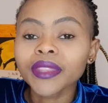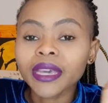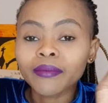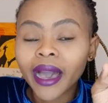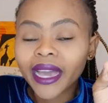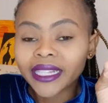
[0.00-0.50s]
they
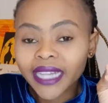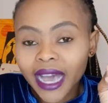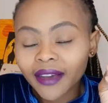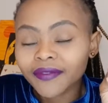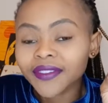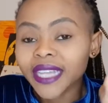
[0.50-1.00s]
might
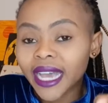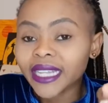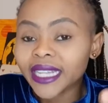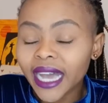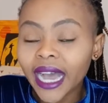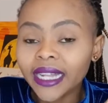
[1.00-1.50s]
have
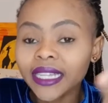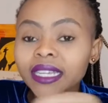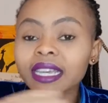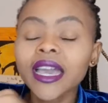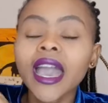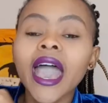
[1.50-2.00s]
technically
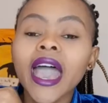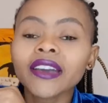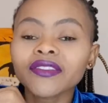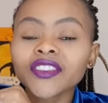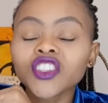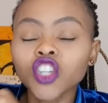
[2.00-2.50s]

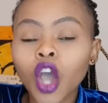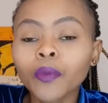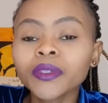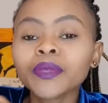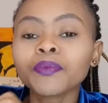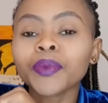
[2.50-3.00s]
have
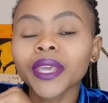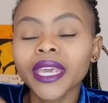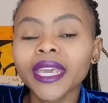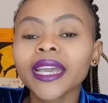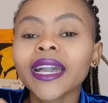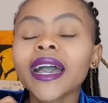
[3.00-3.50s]
stopped
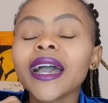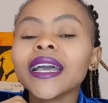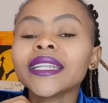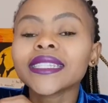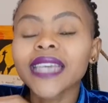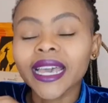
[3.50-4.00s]
being
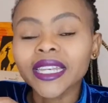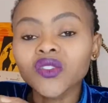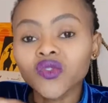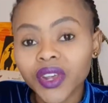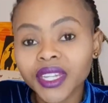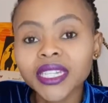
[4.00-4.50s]
tax
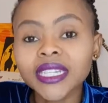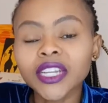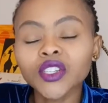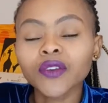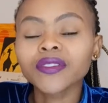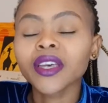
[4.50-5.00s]

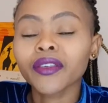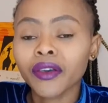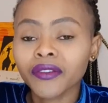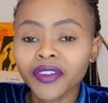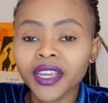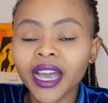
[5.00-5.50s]
resident of South
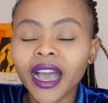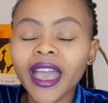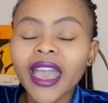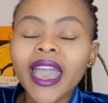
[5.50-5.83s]
Africa.